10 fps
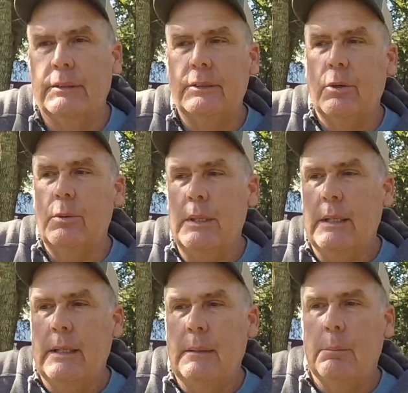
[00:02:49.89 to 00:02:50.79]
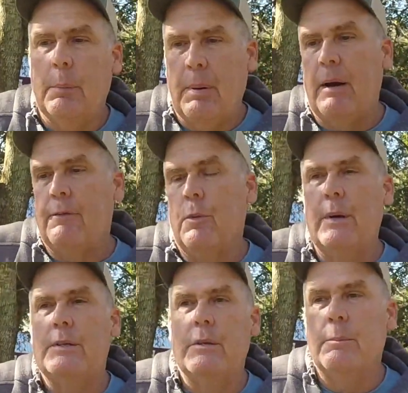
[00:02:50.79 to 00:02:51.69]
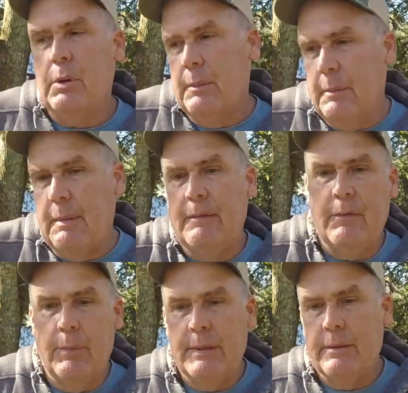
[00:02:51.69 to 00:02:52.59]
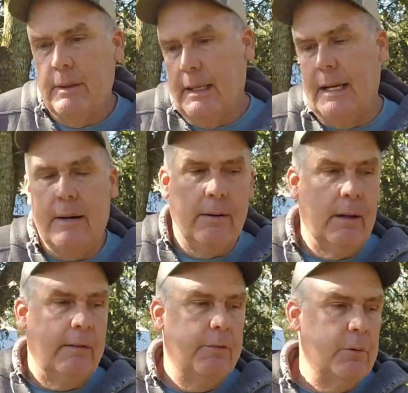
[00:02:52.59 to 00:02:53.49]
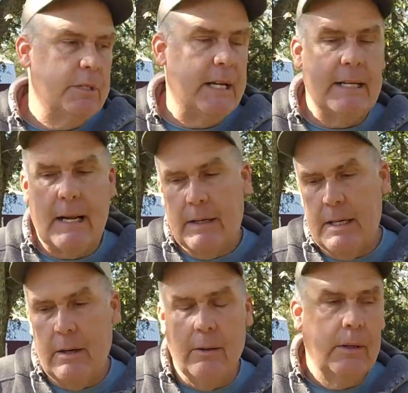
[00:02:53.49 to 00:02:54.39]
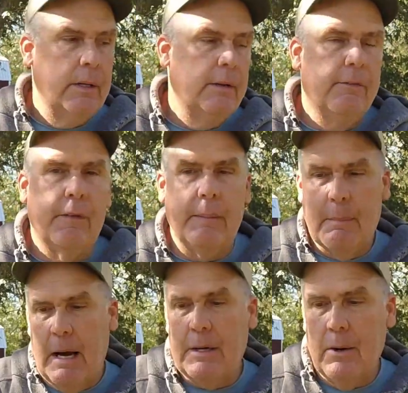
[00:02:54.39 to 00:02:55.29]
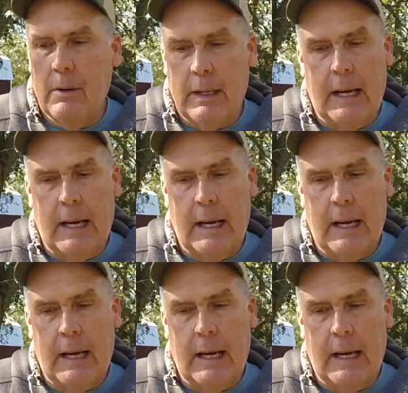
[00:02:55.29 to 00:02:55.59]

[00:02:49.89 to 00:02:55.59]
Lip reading: There's no prepare for winter, put them to bed for winter like I hear a lot of folks saying down here in my yard.